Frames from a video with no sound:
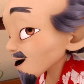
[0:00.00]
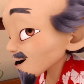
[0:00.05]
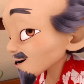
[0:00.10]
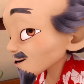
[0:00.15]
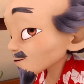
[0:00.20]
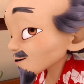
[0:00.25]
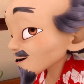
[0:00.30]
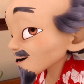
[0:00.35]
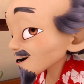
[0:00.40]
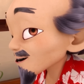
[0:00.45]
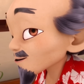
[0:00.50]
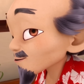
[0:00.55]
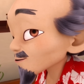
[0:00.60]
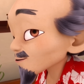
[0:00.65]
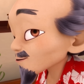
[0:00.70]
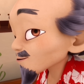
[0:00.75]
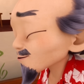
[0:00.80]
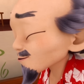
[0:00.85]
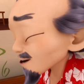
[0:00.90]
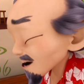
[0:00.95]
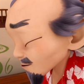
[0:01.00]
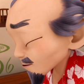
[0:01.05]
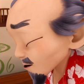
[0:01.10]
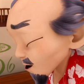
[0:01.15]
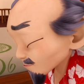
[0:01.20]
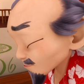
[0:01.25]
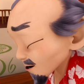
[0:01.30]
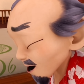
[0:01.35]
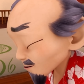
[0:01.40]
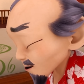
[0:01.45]
basically it can make
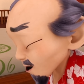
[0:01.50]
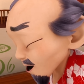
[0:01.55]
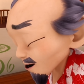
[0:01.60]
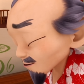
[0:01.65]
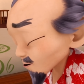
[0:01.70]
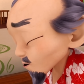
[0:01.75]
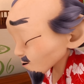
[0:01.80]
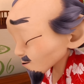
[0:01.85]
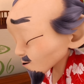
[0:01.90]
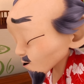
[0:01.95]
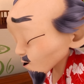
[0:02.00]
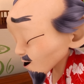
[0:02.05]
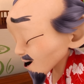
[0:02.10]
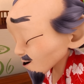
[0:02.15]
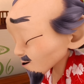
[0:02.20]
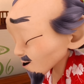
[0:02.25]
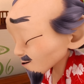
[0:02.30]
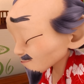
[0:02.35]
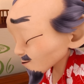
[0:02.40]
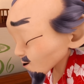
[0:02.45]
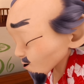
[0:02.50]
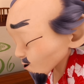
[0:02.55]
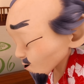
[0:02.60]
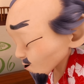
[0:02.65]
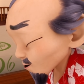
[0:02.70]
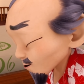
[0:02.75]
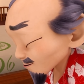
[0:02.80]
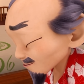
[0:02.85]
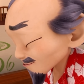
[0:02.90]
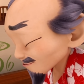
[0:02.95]
any one wish come
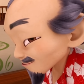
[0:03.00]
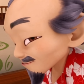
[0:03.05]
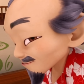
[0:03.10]
true.